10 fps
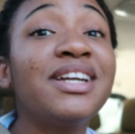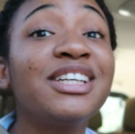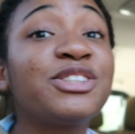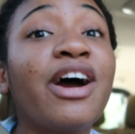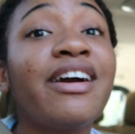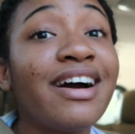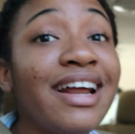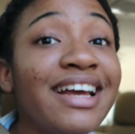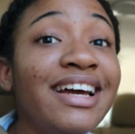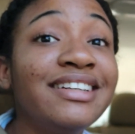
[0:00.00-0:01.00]
when he start
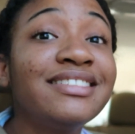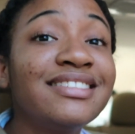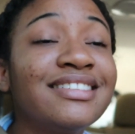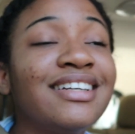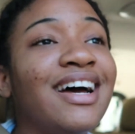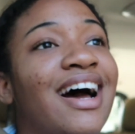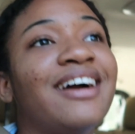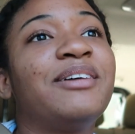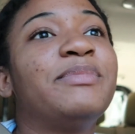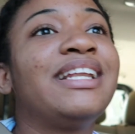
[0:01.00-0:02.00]
cutting
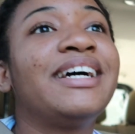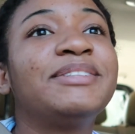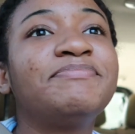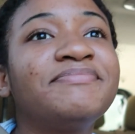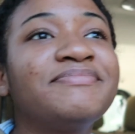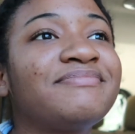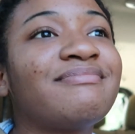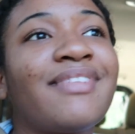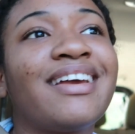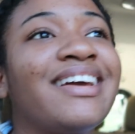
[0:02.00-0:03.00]
I gonna be like,
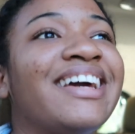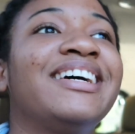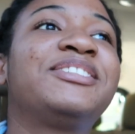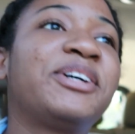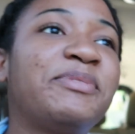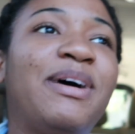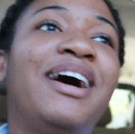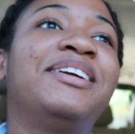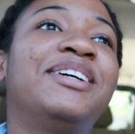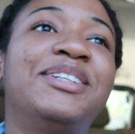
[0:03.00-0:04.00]
mm, can't turn
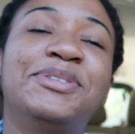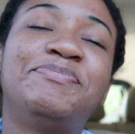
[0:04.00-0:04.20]
back now.